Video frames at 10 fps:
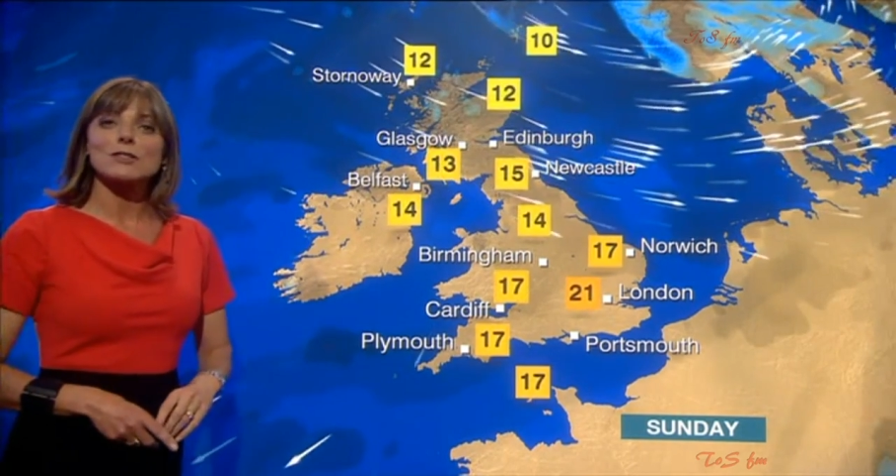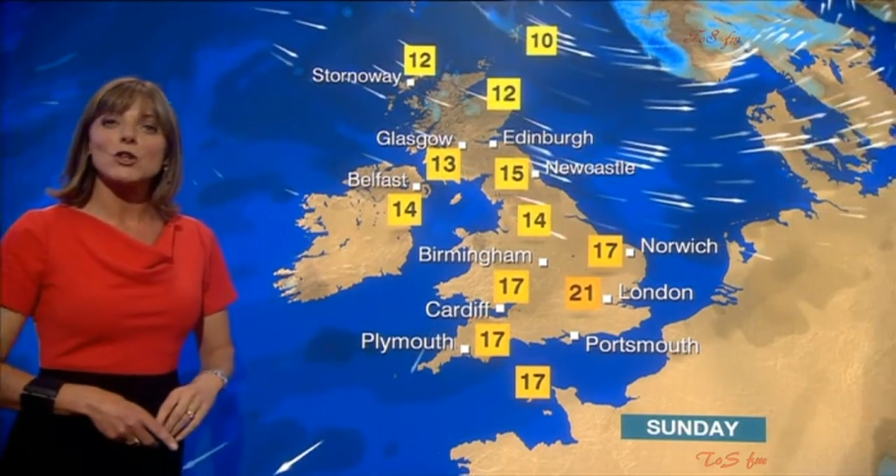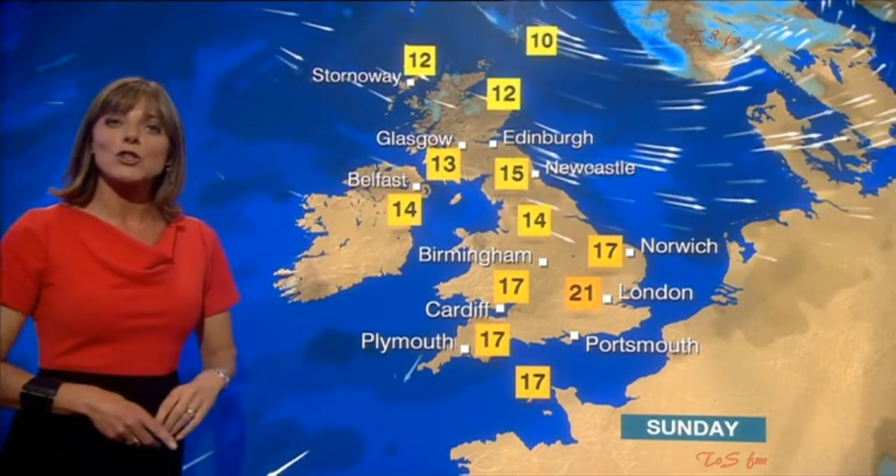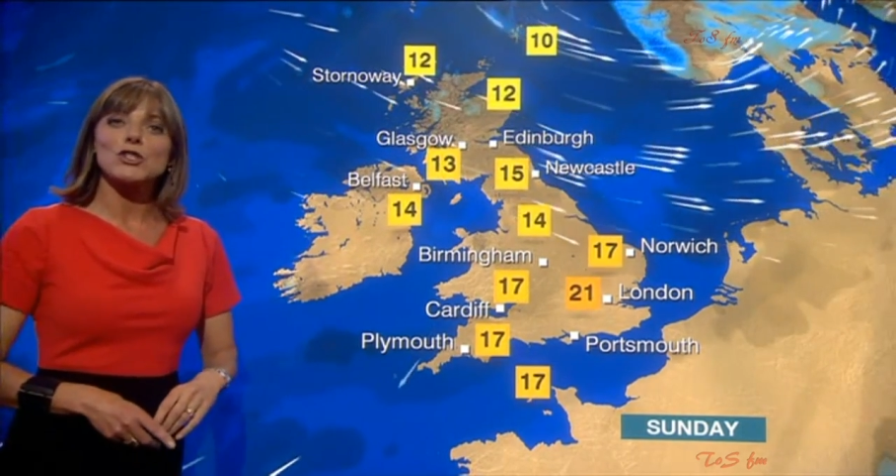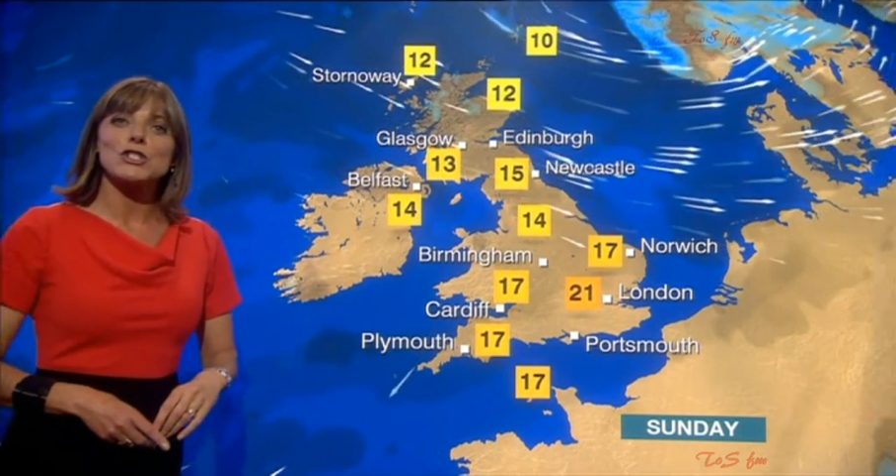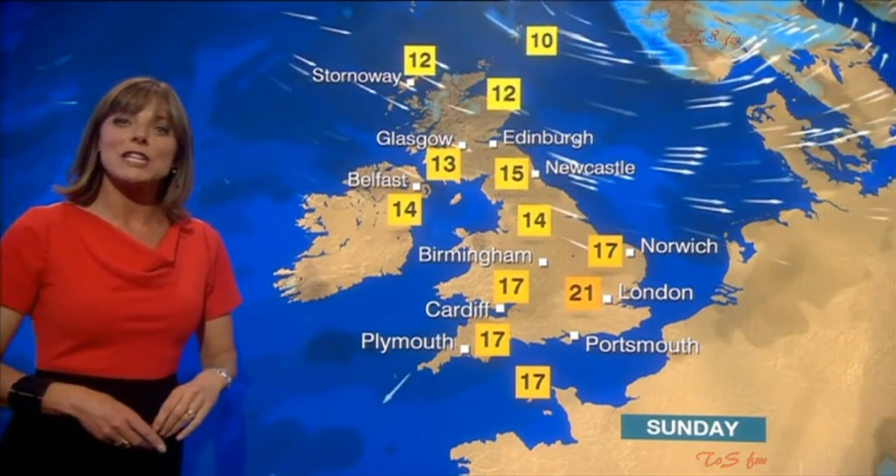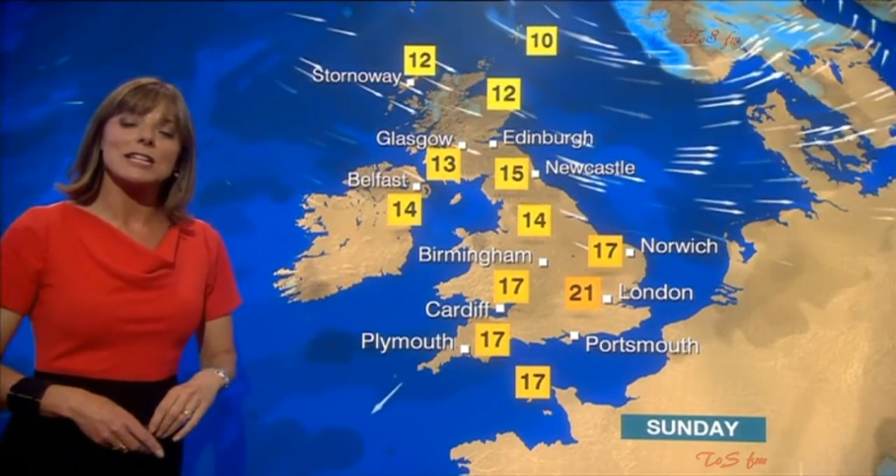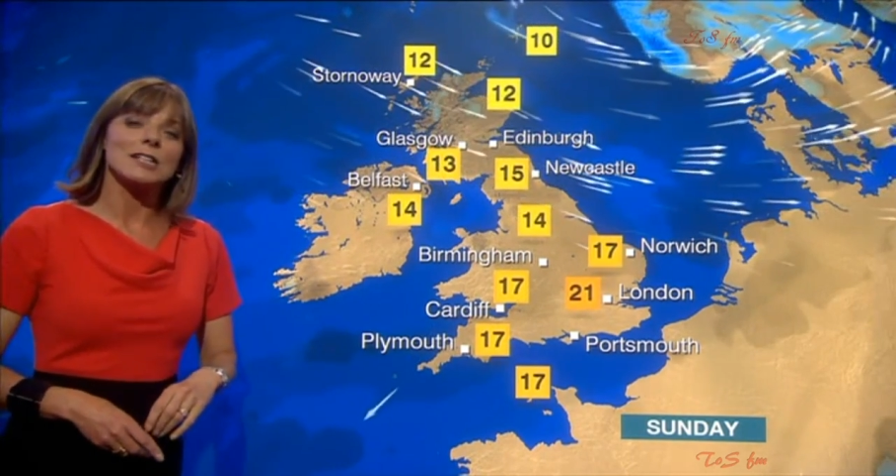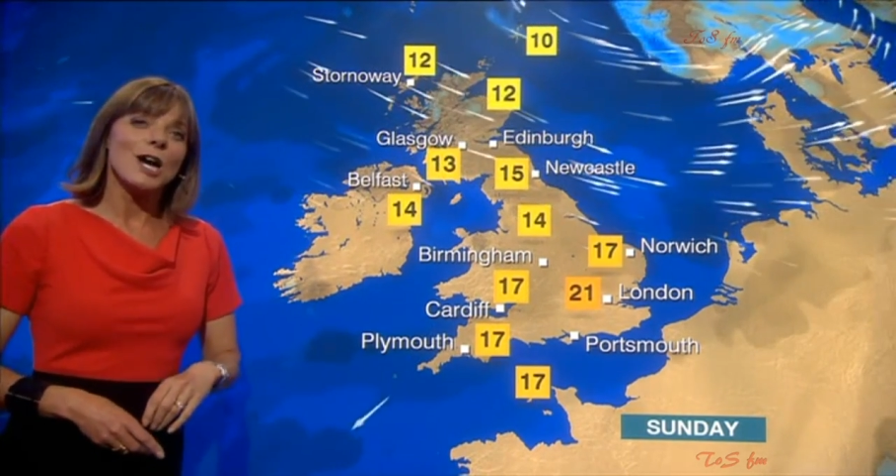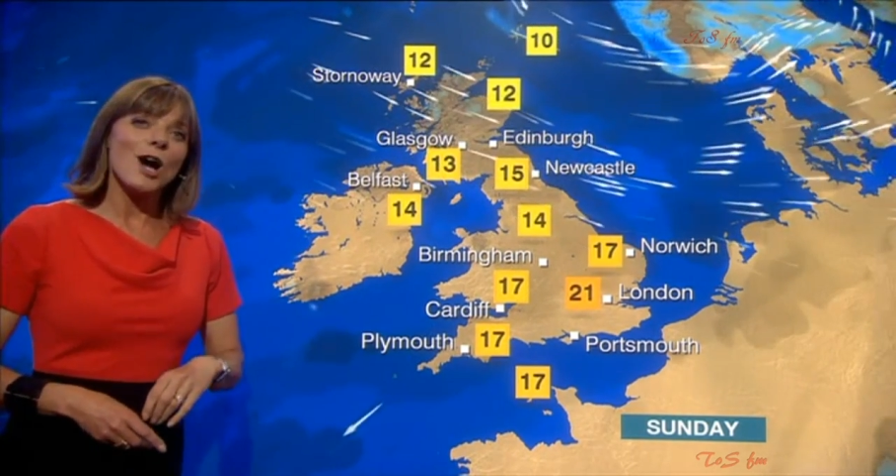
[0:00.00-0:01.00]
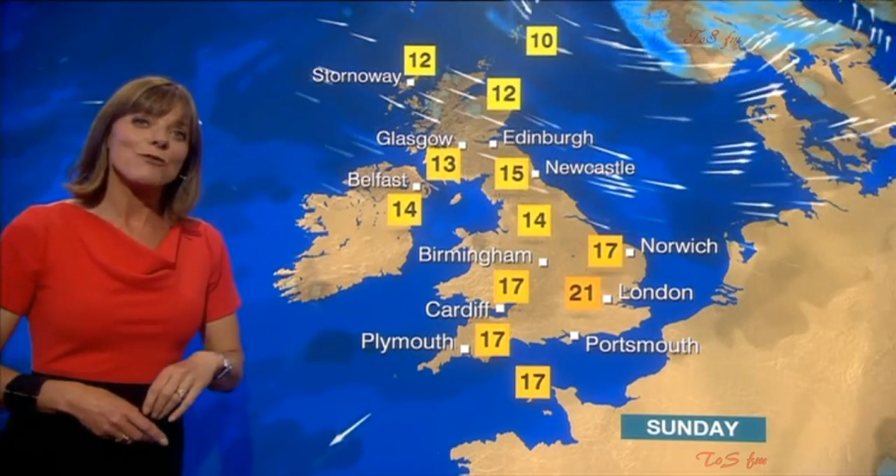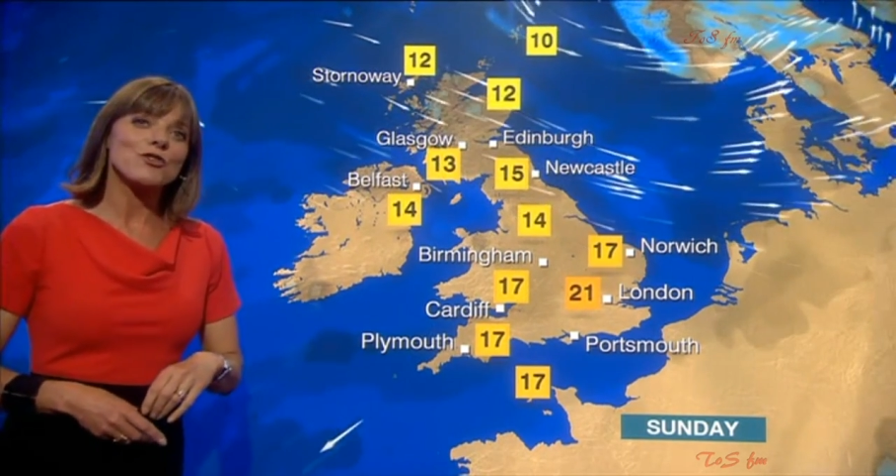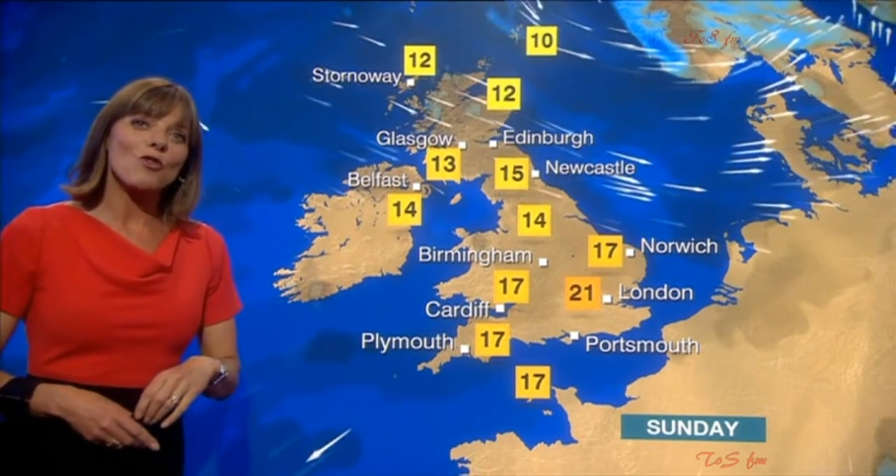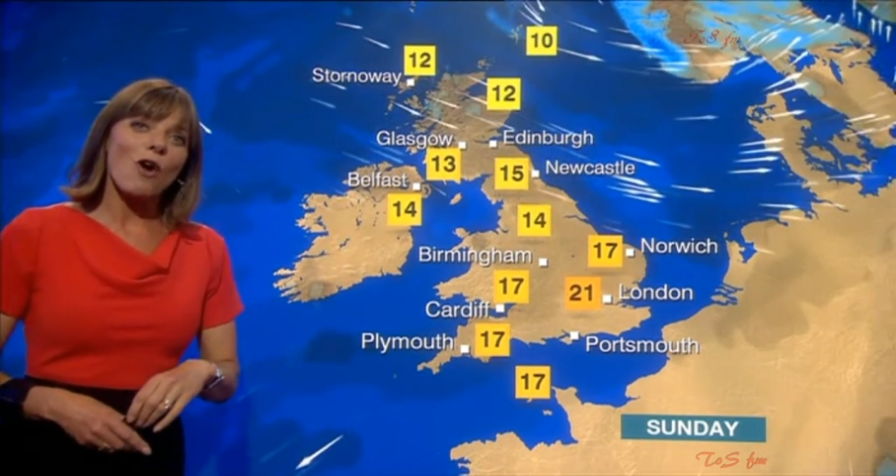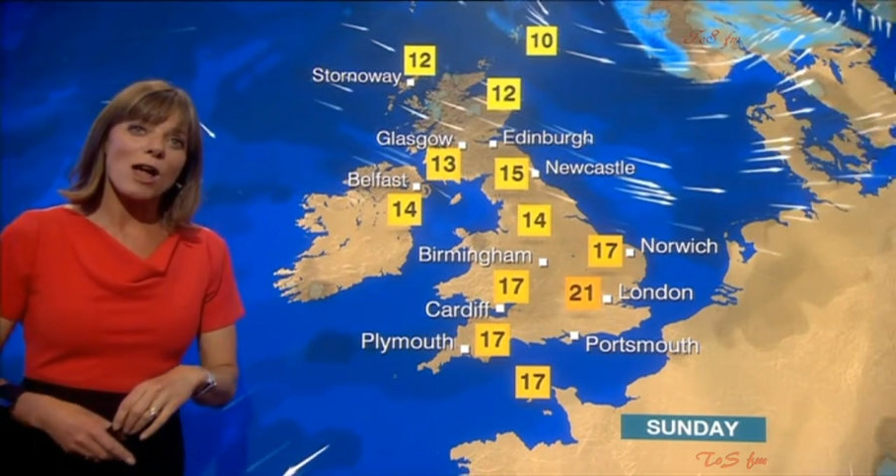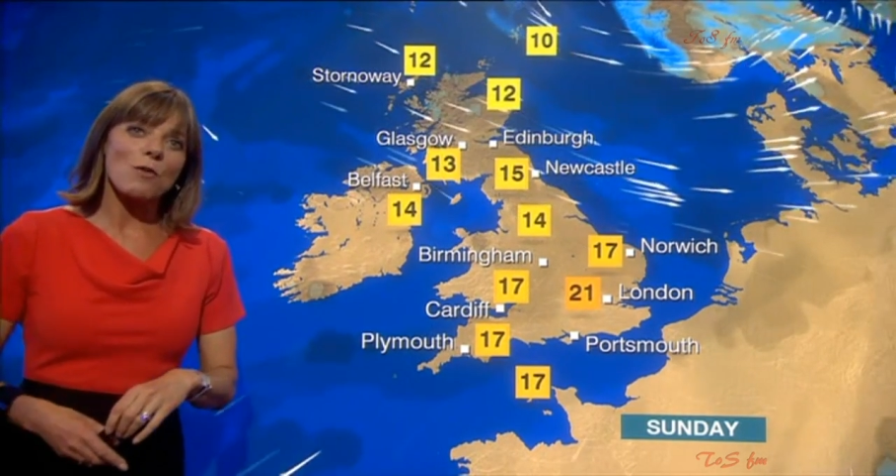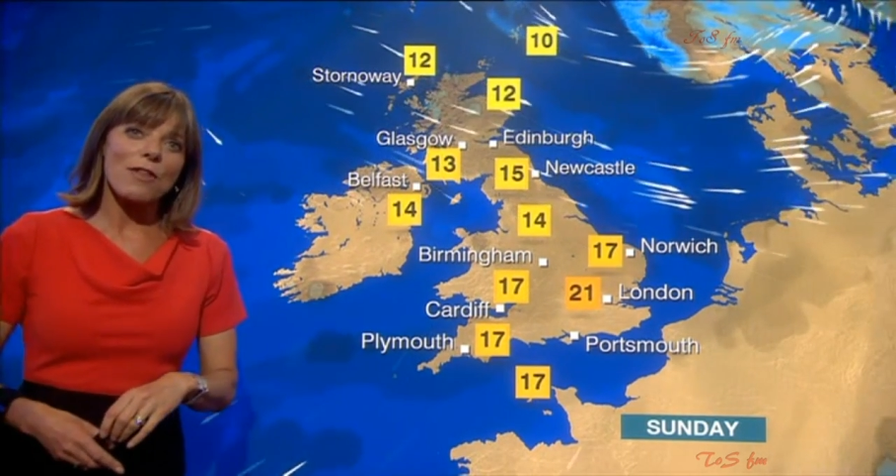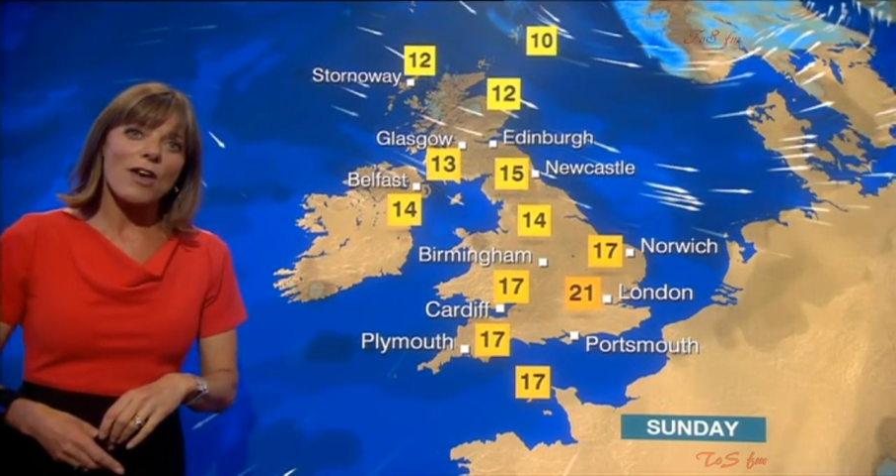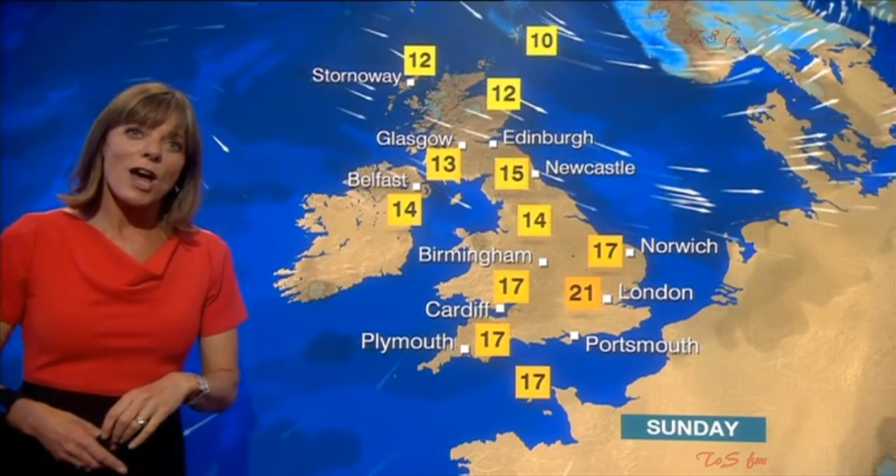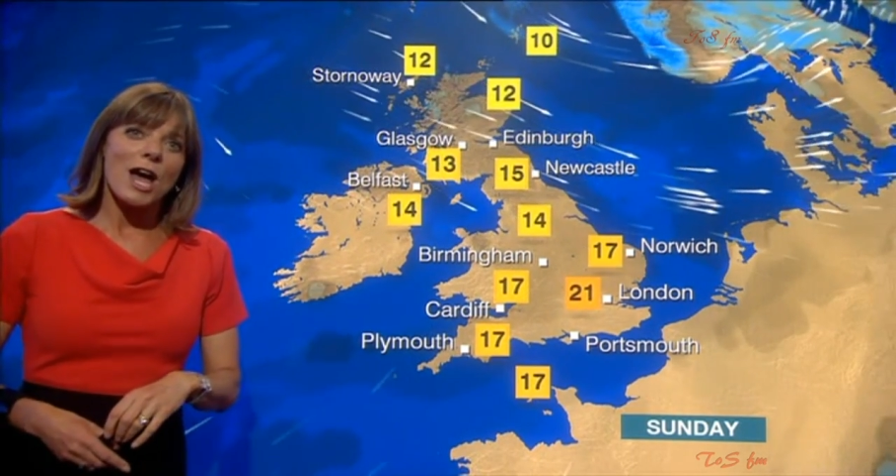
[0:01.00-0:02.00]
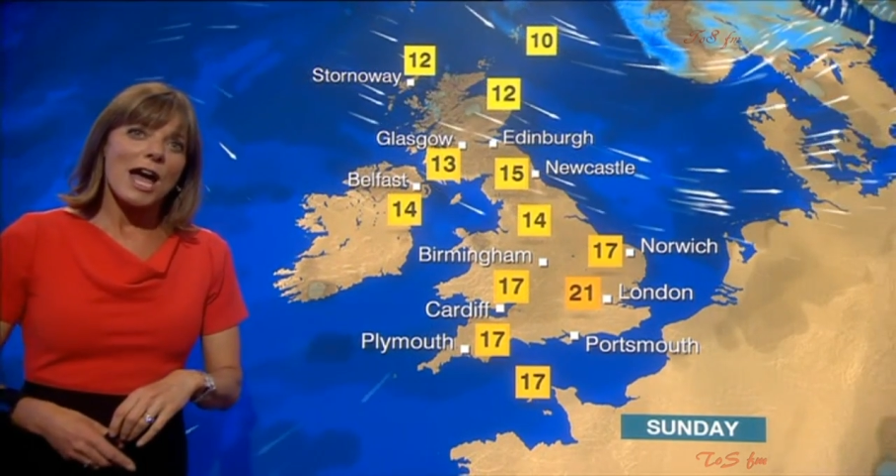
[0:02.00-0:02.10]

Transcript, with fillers: so a good deal of dry weather,